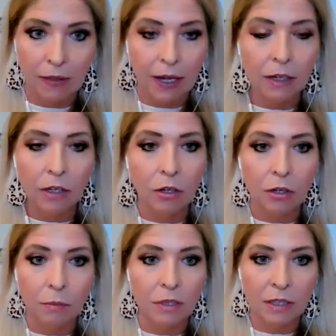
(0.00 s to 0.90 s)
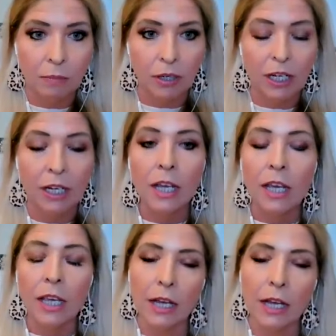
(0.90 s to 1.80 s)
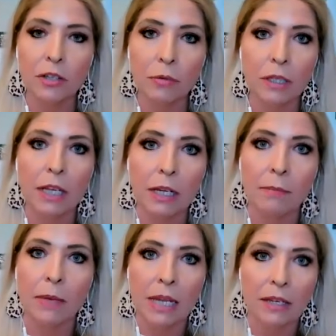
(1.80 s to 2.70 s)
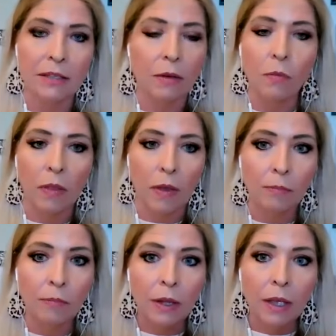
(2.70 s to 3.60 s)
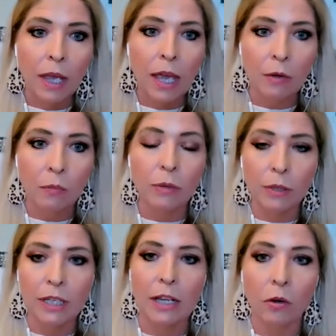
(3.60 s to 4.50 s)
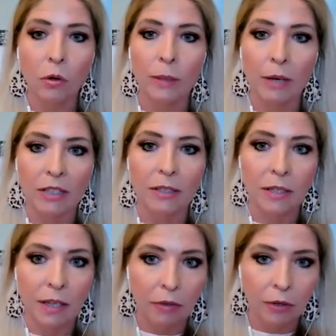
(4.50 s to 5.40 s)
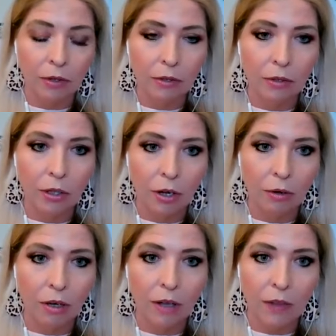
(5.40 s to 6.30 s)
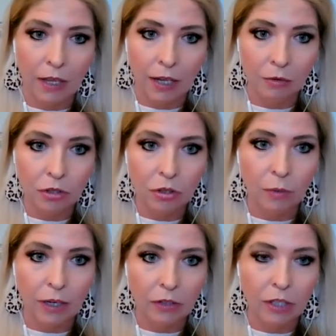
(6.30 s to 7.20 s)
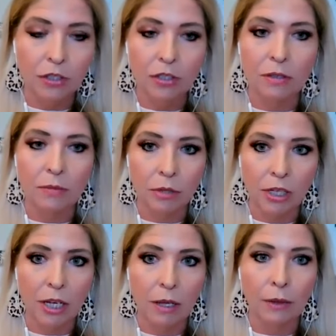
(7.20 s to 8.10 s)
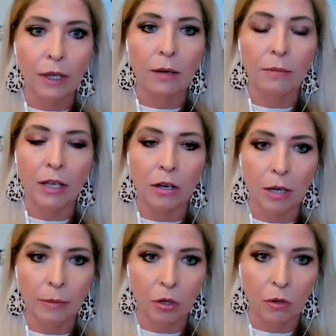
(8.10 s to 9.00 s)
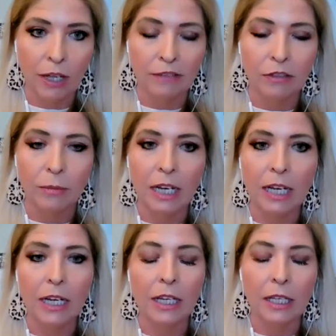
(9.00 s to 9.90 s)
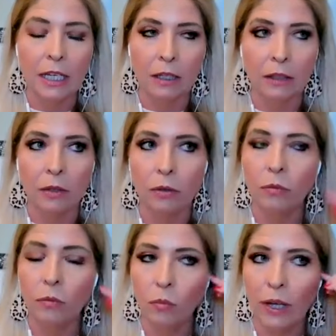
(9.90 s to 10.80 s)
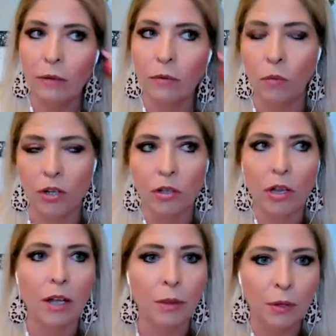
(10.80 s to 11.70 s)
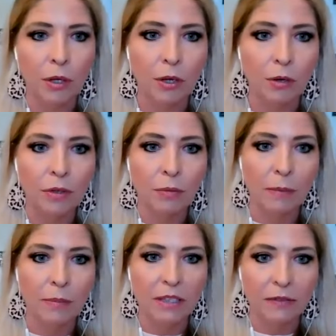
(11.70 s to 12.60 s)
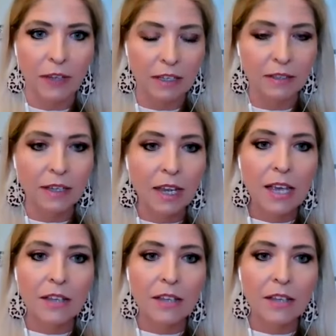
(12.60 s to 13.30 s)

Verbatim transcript: by that, you know, to be separated. He actually would need me to sit with him, and we would take a holy pause together, you know, on the couch or whatever, and just breathe and be calm and quiet for a minute. He'd need a little wet washcloth, you know, to wipe his face,